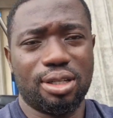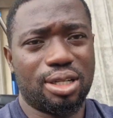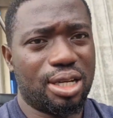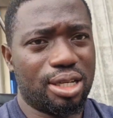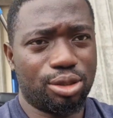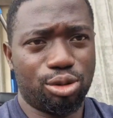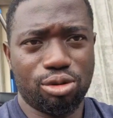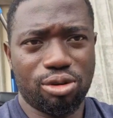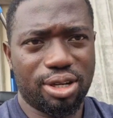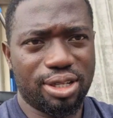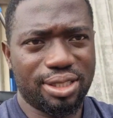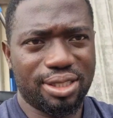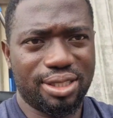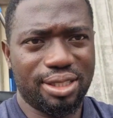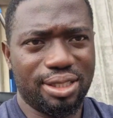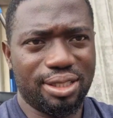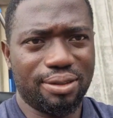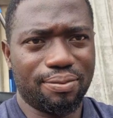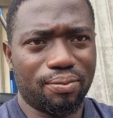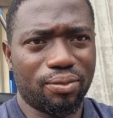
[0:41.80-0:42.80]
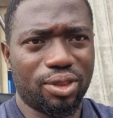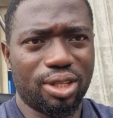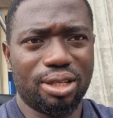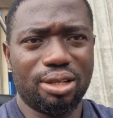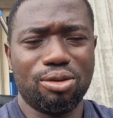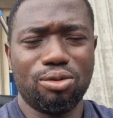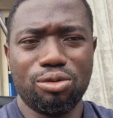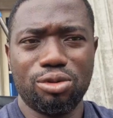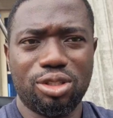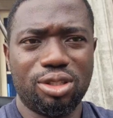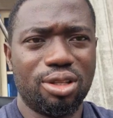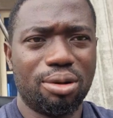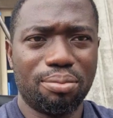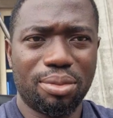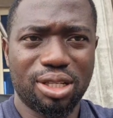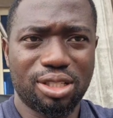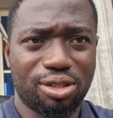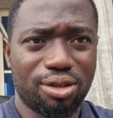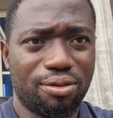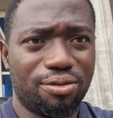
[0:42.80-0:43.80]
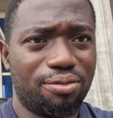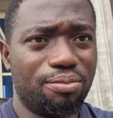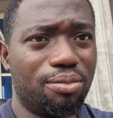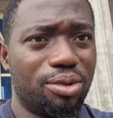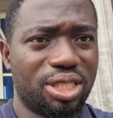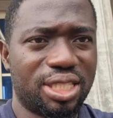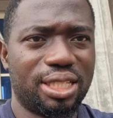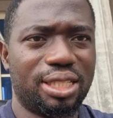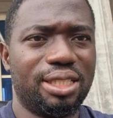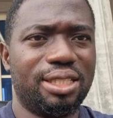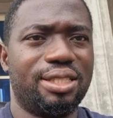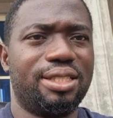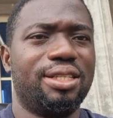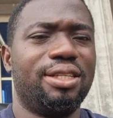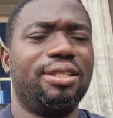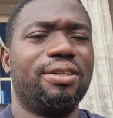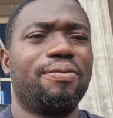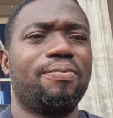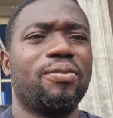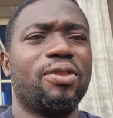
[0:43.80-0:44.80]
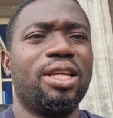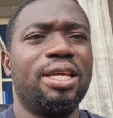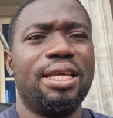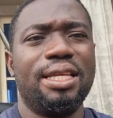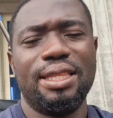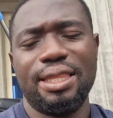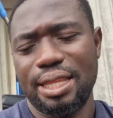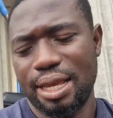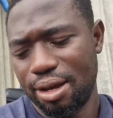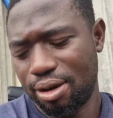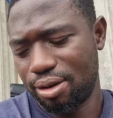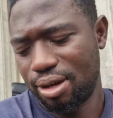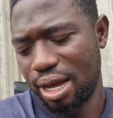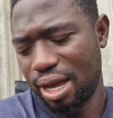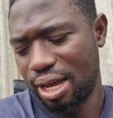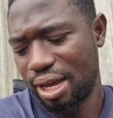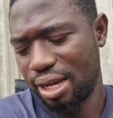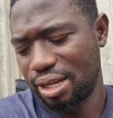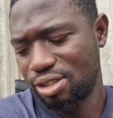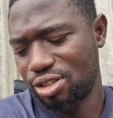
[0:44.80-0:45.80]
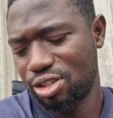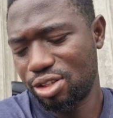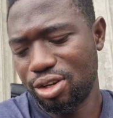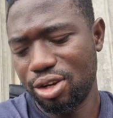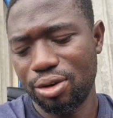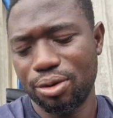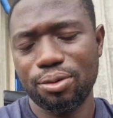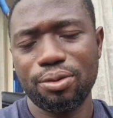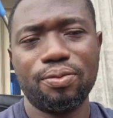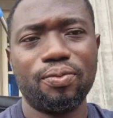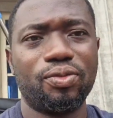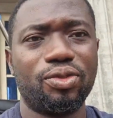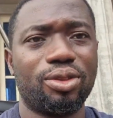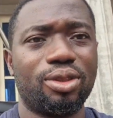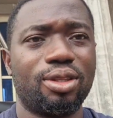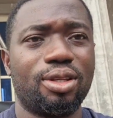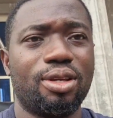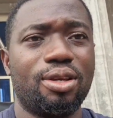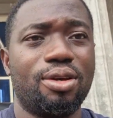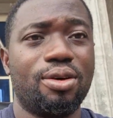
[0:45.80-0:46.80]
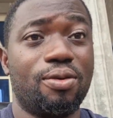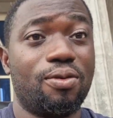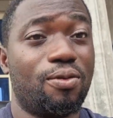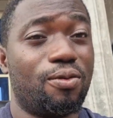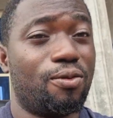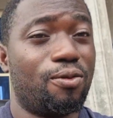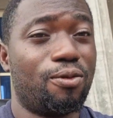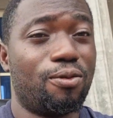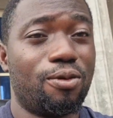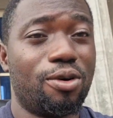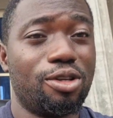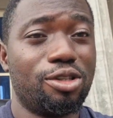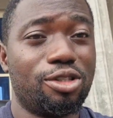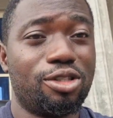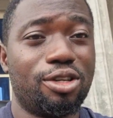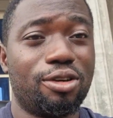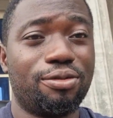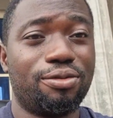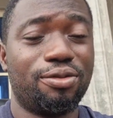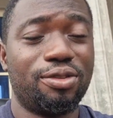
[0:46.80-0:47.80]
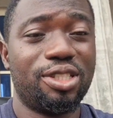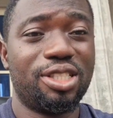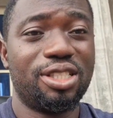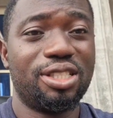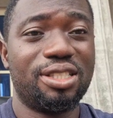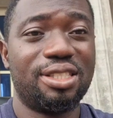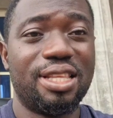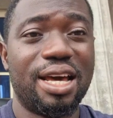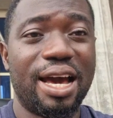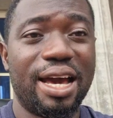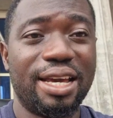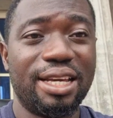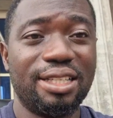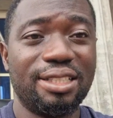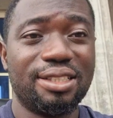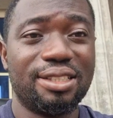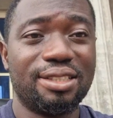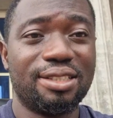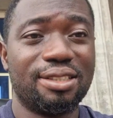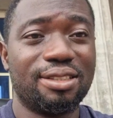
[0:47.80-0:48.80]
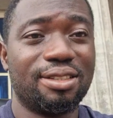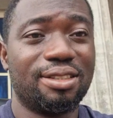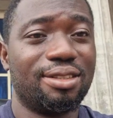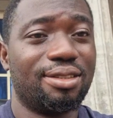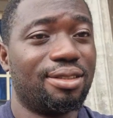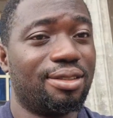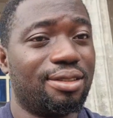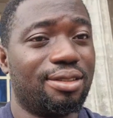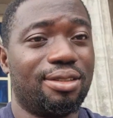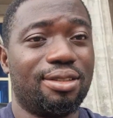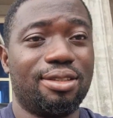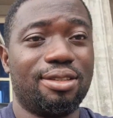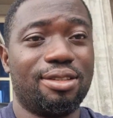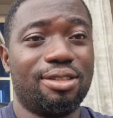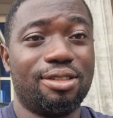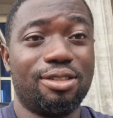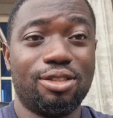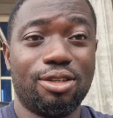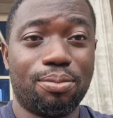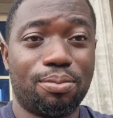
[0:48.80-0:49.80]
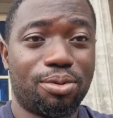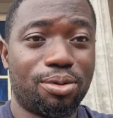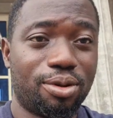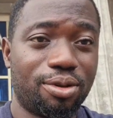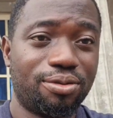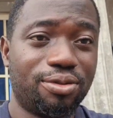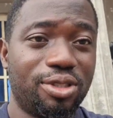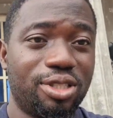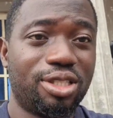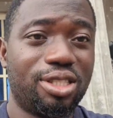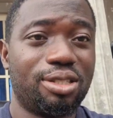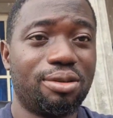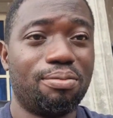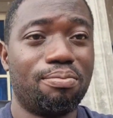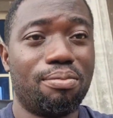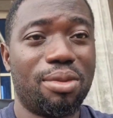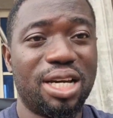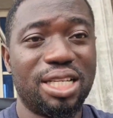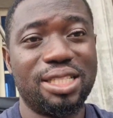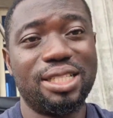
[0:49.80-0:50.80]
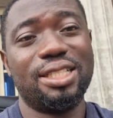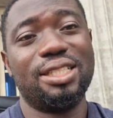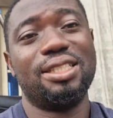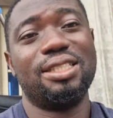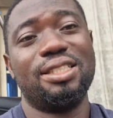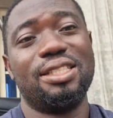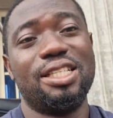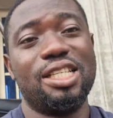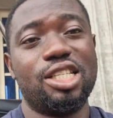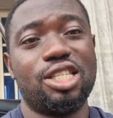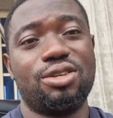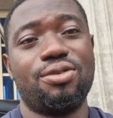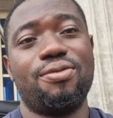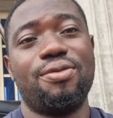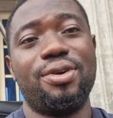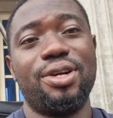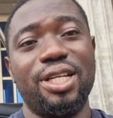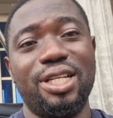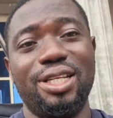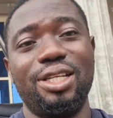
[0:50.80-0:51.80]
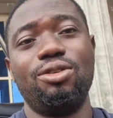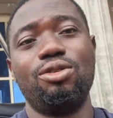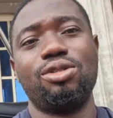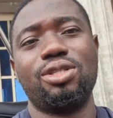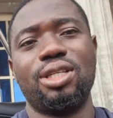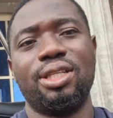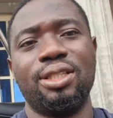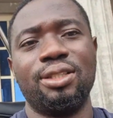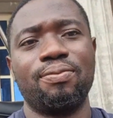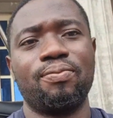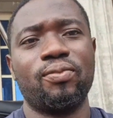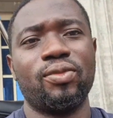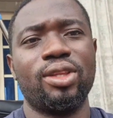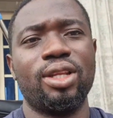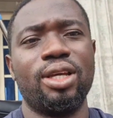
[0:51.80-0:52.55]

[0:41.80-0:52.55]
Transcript: casualty huge numbers of mortality now as you know once your fishes dies your profit margin is reducing